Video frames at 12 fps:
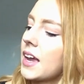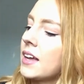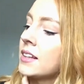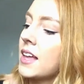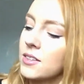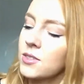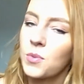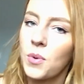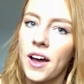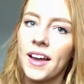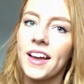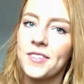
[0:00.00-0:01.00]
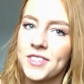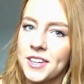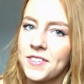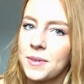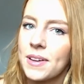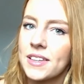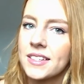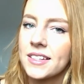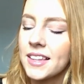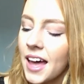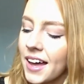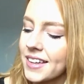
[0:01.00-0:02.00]
and that's why I've saved it best till
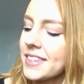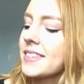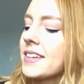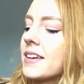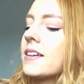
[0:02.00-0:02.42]
last.